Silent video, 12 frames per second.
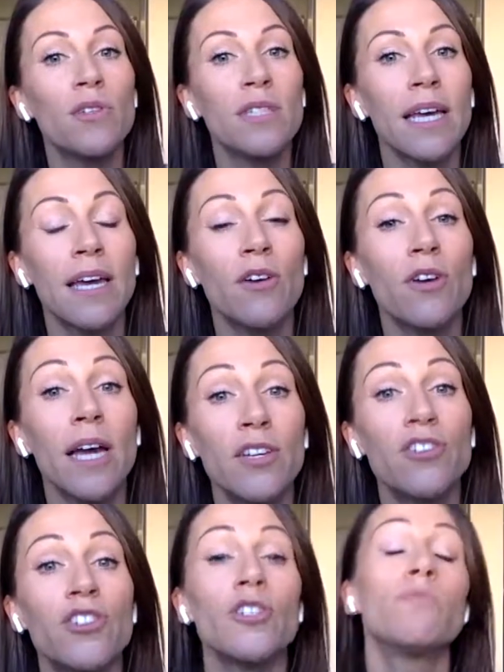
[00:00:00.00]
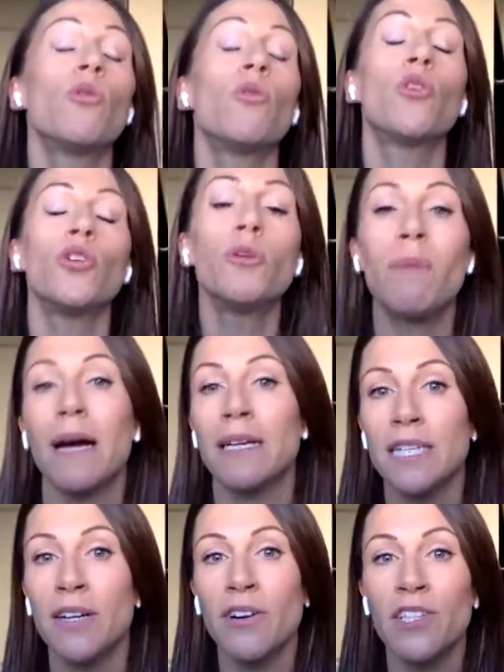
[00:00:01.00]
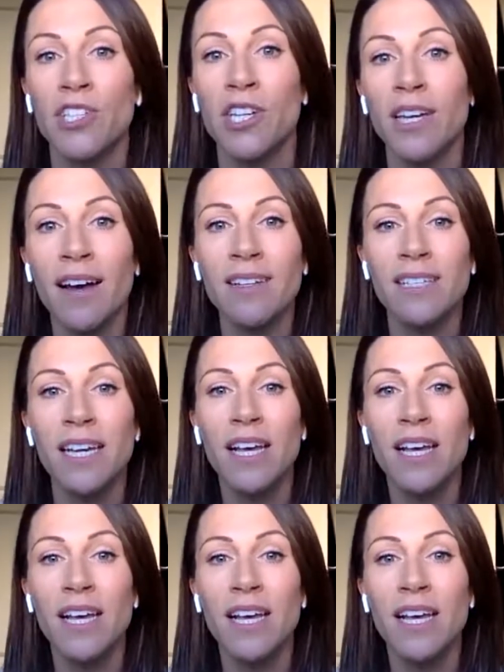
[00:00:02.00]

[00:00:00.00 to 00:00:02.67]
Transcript: foods that introduce more good bacteria into your gut.